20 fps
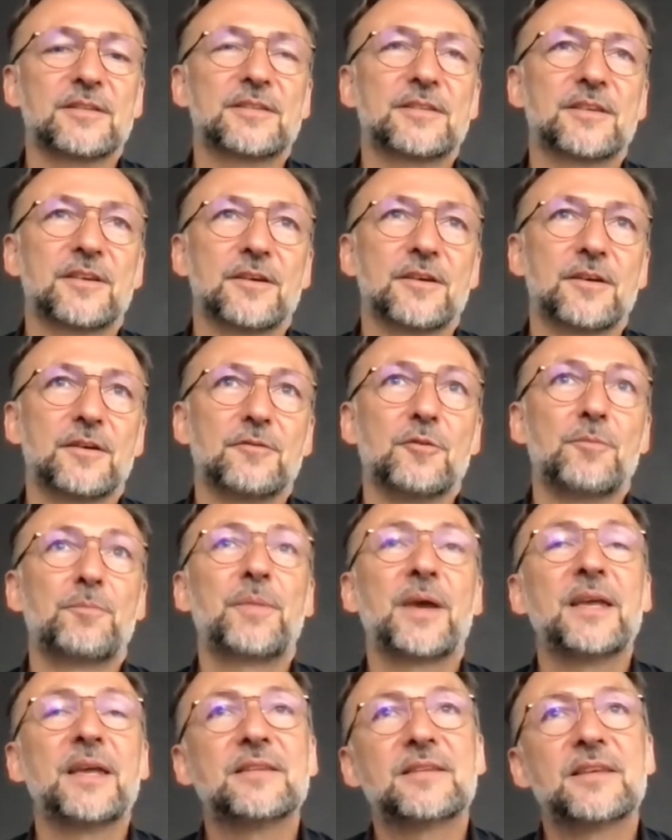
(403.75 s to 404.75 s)
The
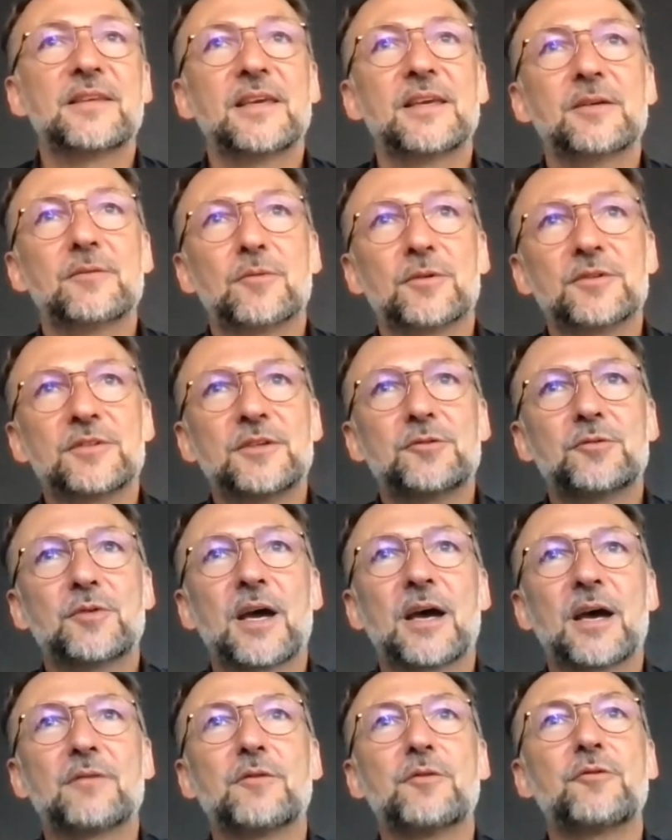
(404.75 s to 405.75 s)
painting, wanted to
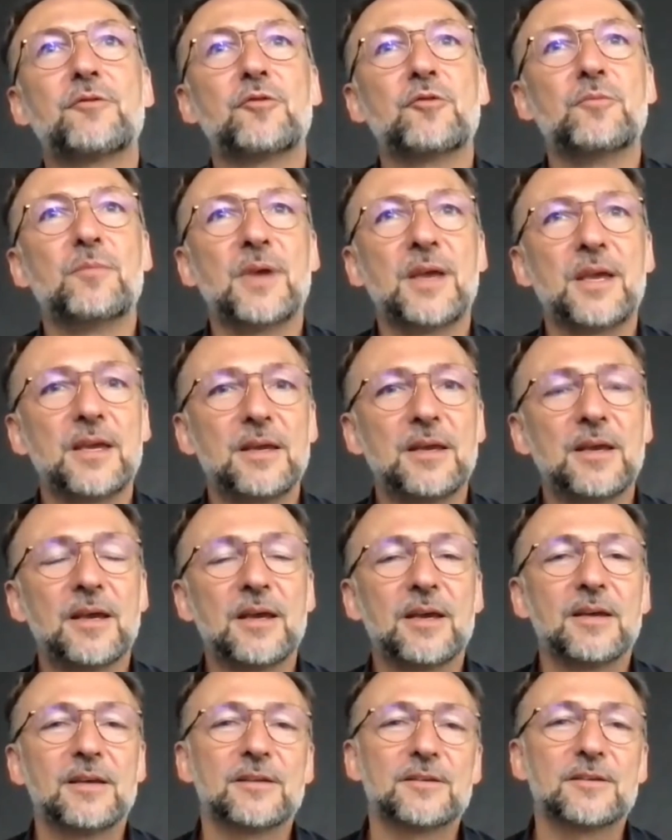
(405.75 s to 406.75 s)
have a fumé,
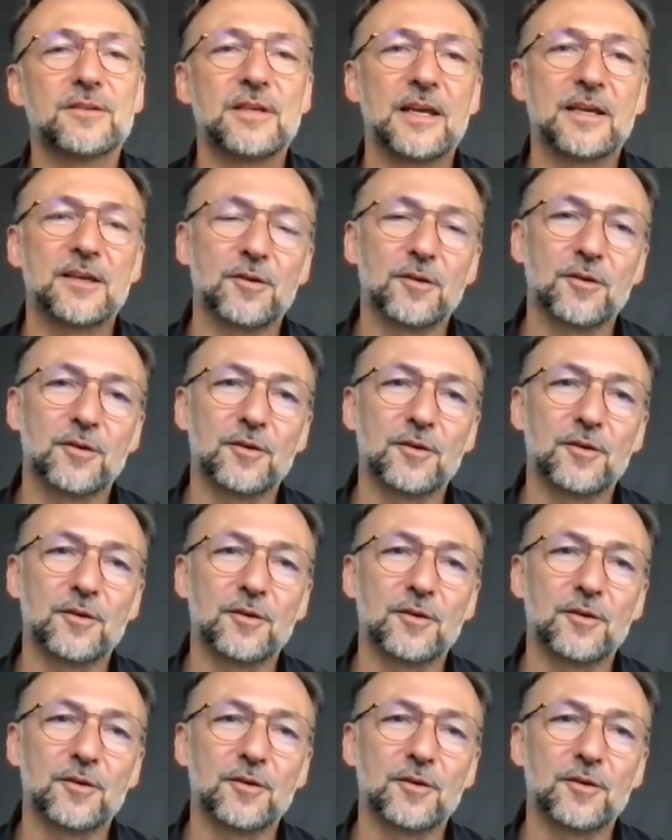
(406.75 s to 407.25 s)
like